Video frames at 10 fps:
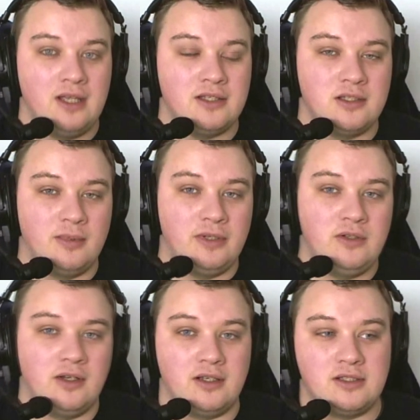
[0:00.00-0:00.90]
So by you
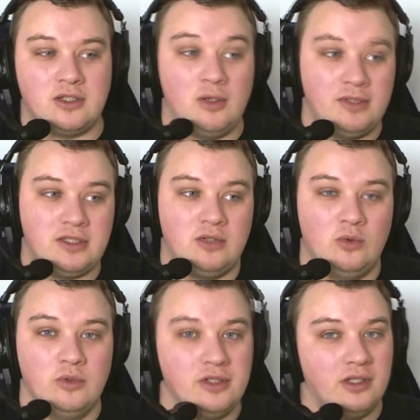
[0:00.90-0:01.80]
guys commenting
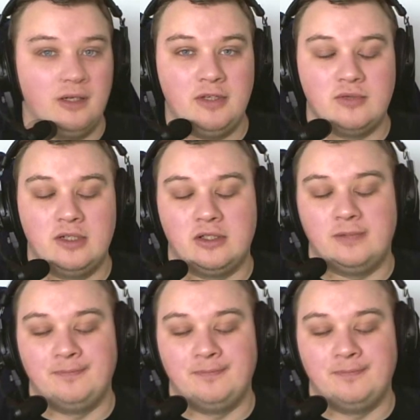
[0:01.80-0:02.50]
all the time is really good.